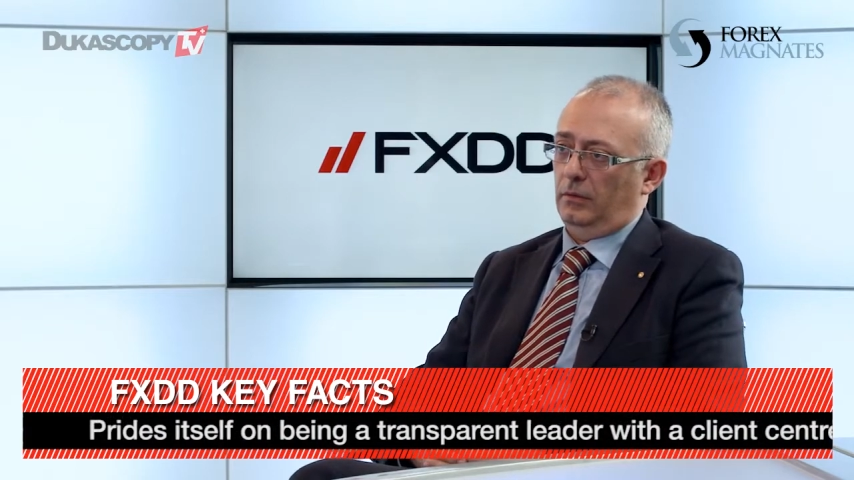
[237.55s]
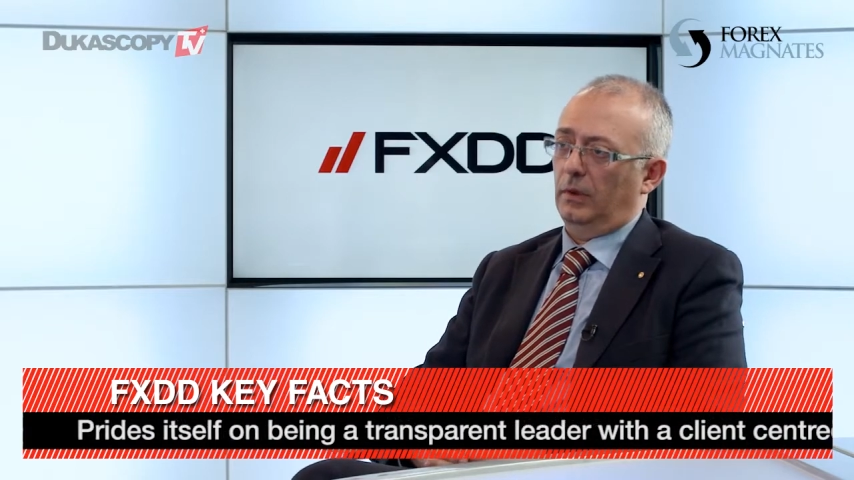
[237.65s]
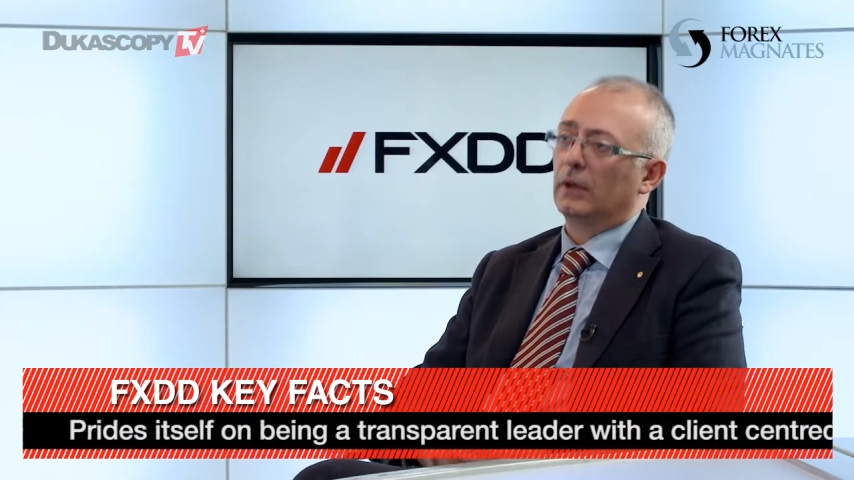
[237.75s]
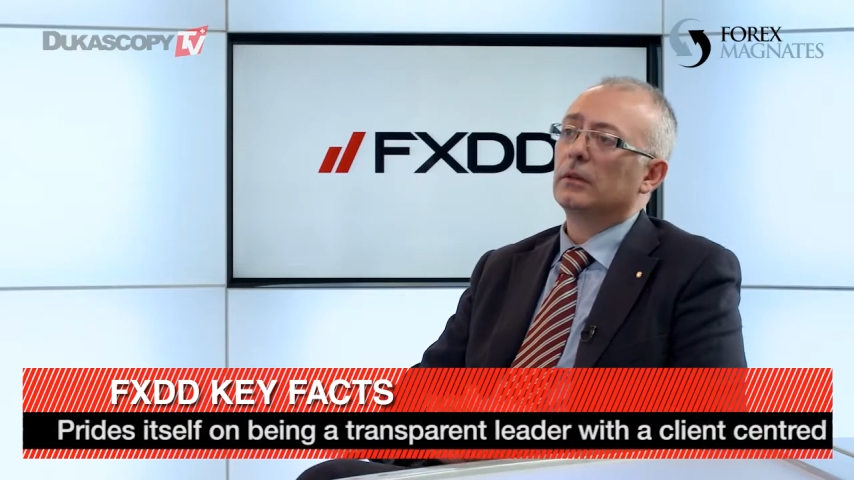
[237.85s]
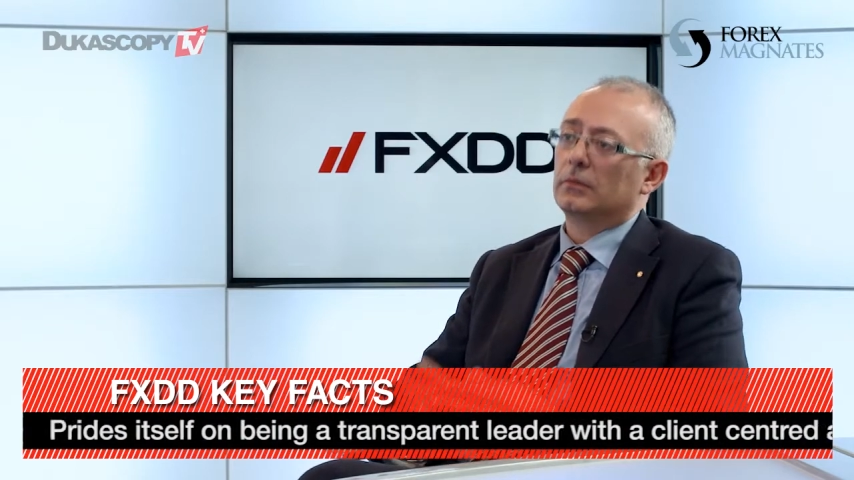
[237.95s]

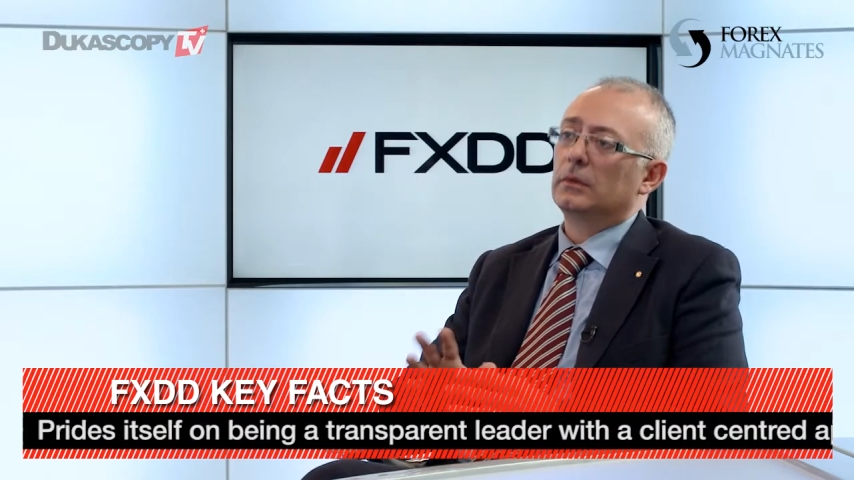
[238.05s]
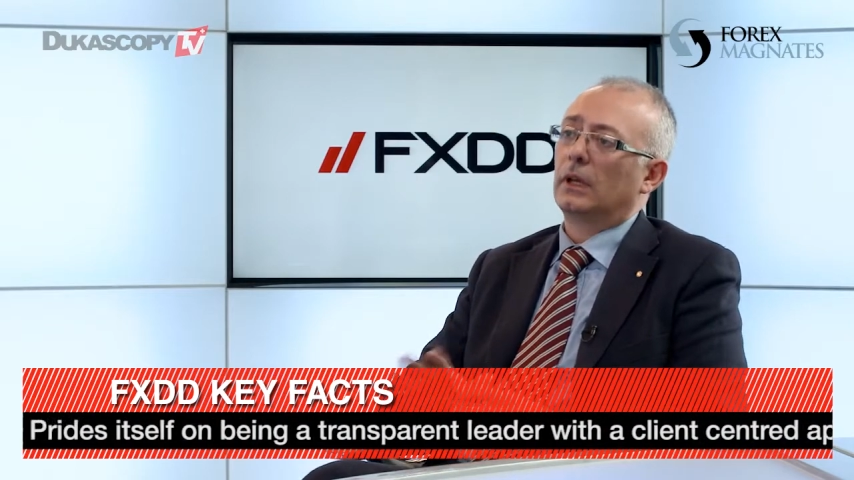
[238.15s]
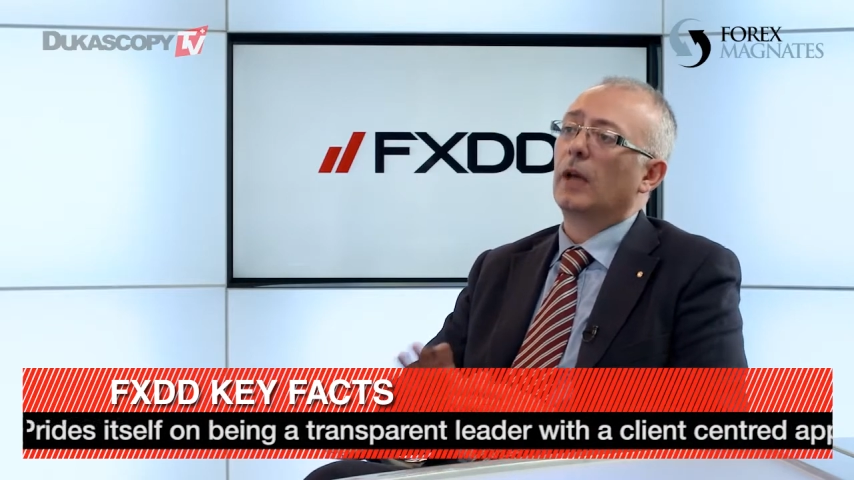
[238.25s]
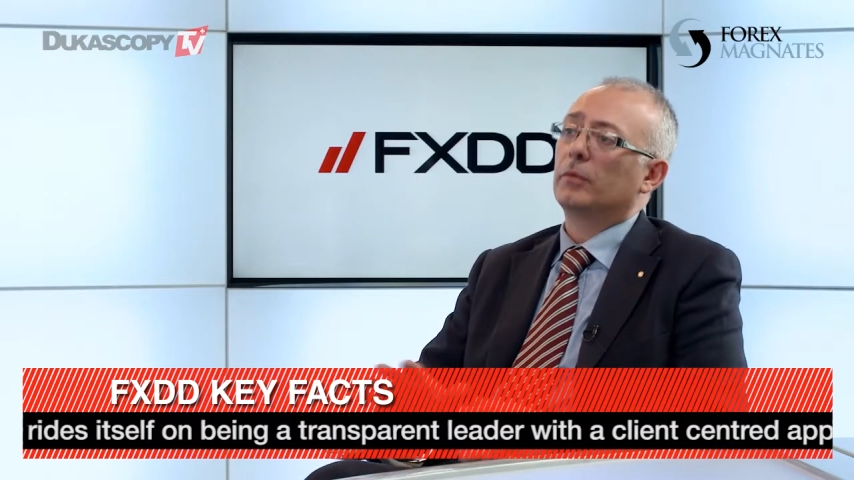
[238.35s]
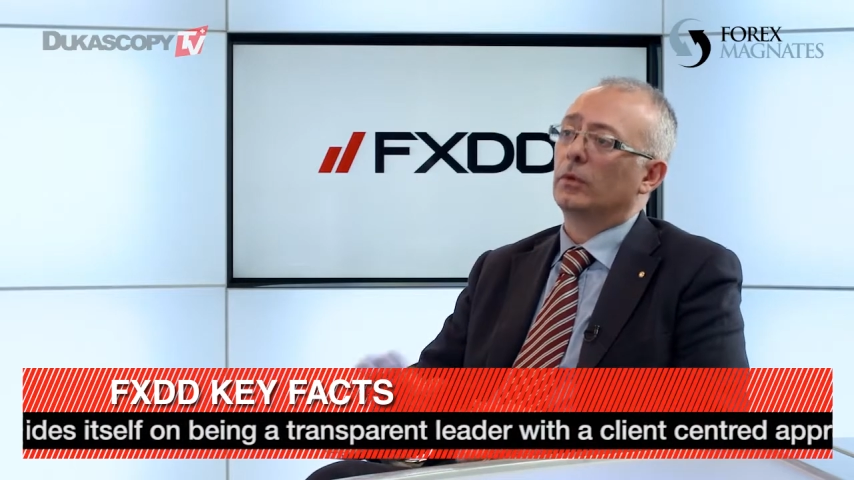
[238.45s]
when it
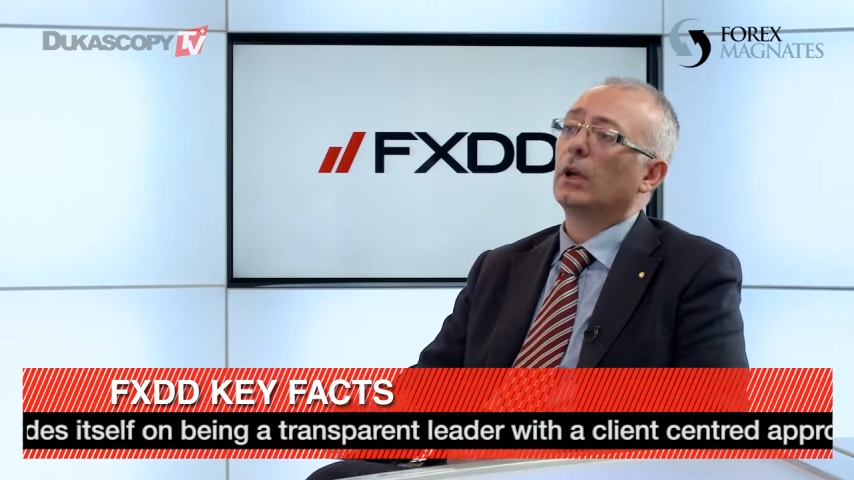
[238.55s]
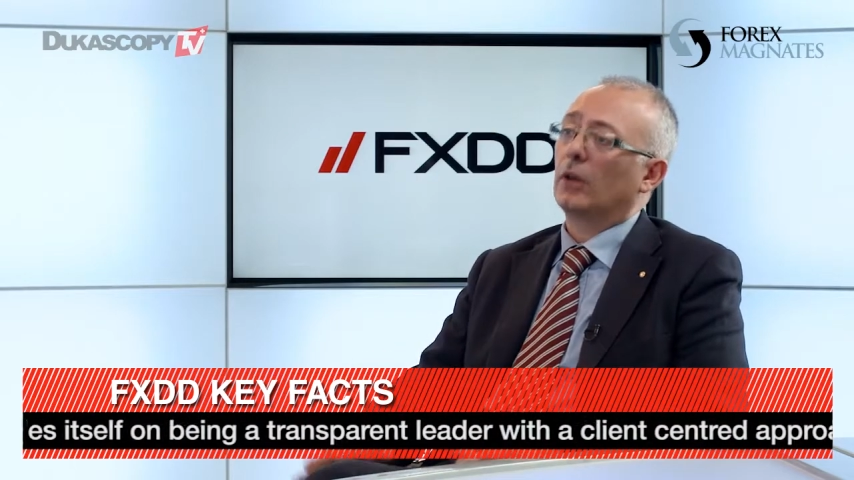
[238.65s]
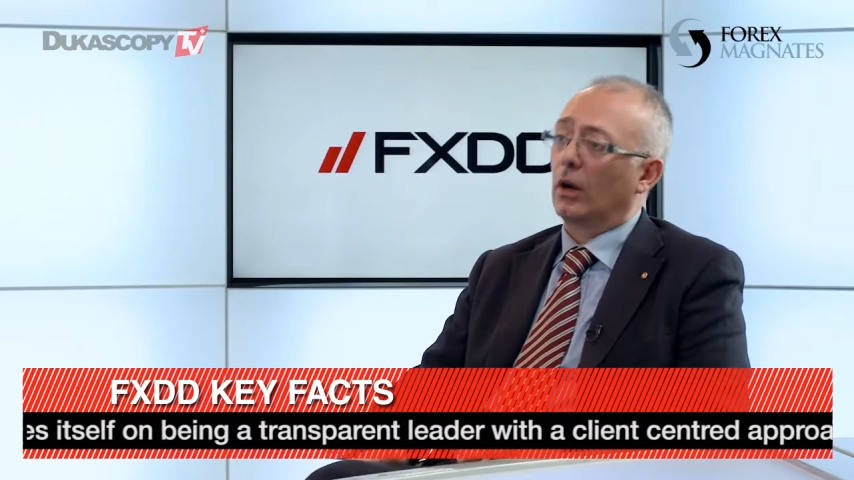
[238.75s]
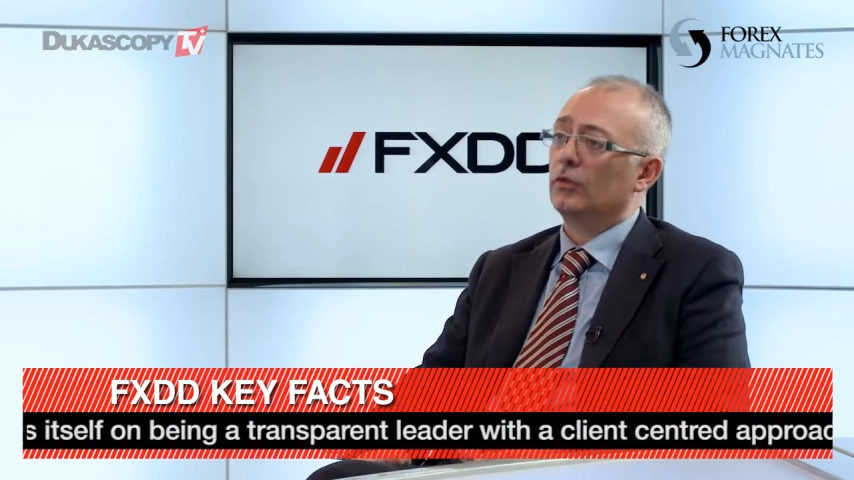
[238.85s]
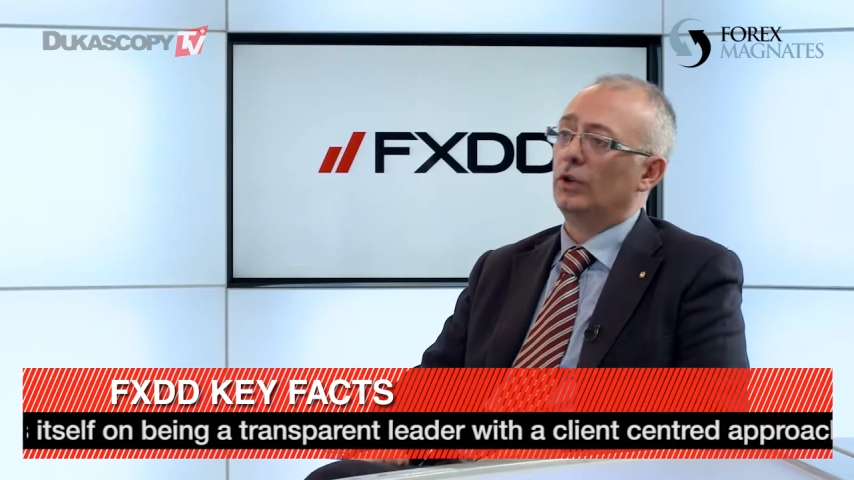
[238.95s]
comes to
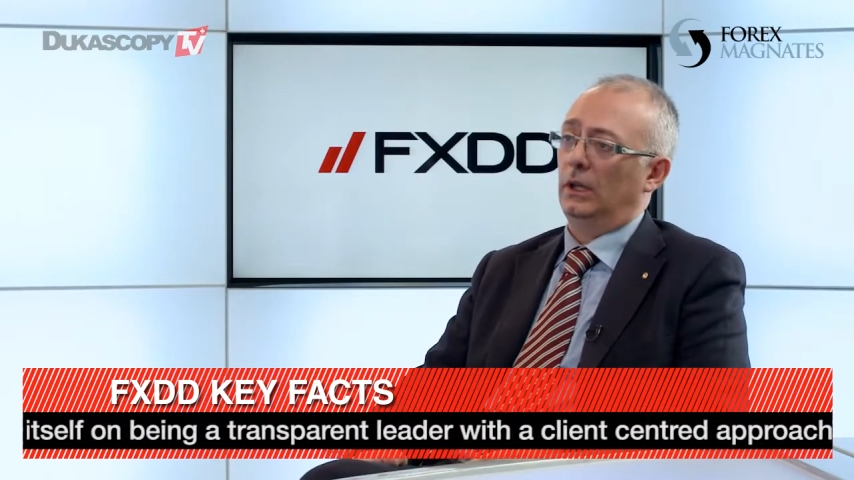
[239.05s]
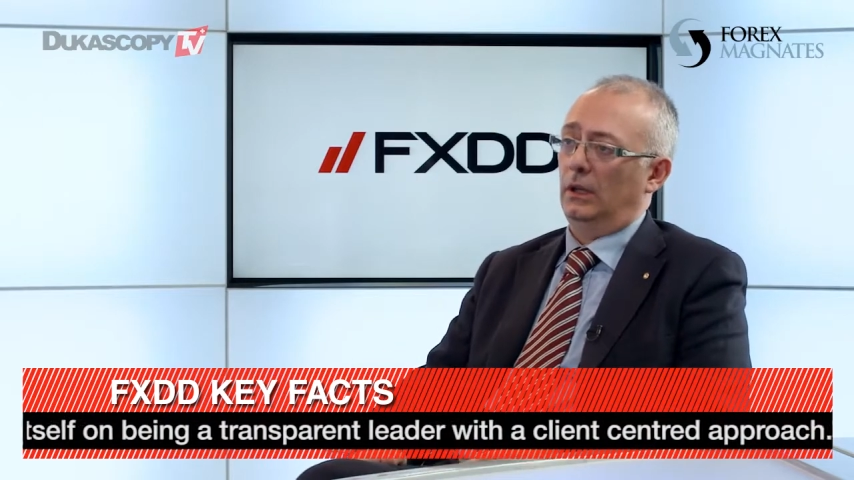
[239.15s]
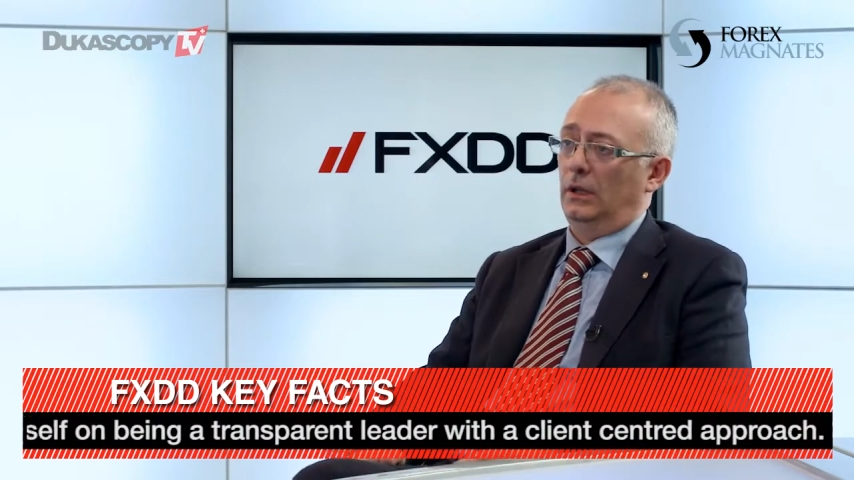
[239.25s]
technology.